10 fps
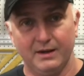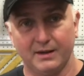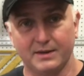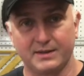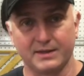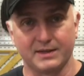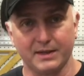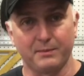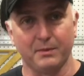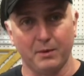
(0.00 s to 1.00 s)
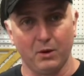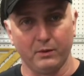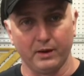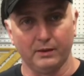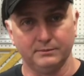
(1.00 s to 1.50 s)
is to zip the
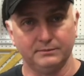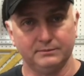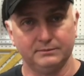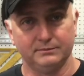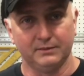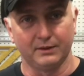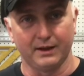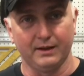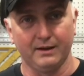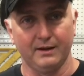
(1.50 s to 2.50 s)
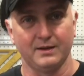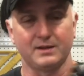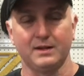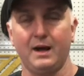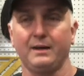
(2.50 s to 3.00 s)
bolt up, okay?
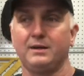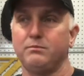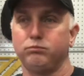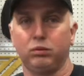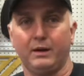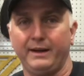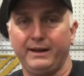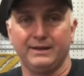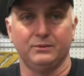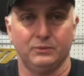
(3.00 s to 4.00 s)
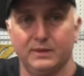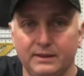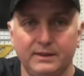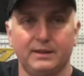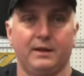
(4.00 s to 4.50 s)
It's not to break
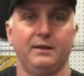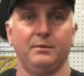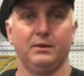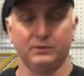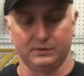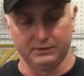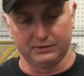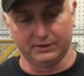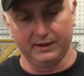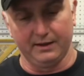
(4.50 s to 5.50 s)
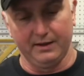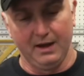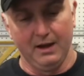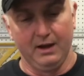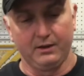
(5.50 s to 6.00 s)
really tight bolts loose, okay?
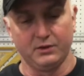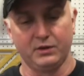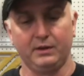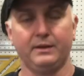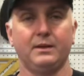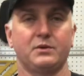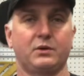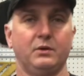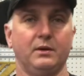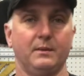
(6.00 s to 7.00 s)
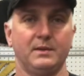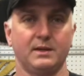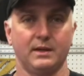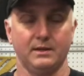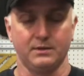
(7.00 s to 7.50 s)
Because you'll end up screwing up
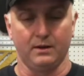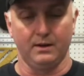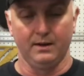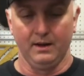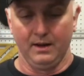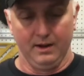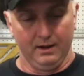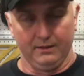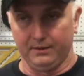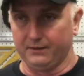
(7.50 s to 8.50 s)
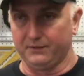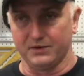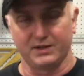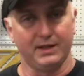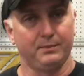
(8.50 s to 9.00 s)
these heads, all right? They're for
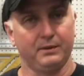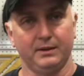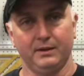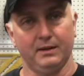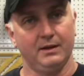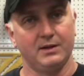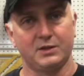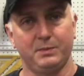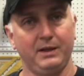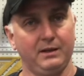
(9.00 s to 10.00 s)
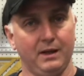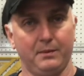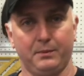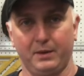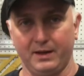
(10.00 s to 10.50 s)
simply speeding up
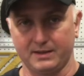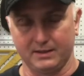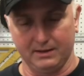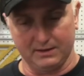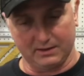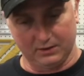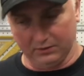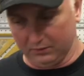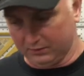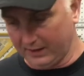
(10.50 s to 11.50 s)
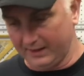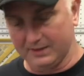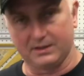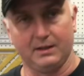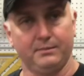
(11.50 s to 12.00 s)
the process to
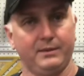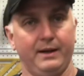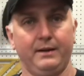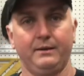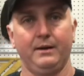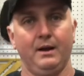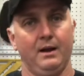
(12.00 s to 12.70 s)
tighten something down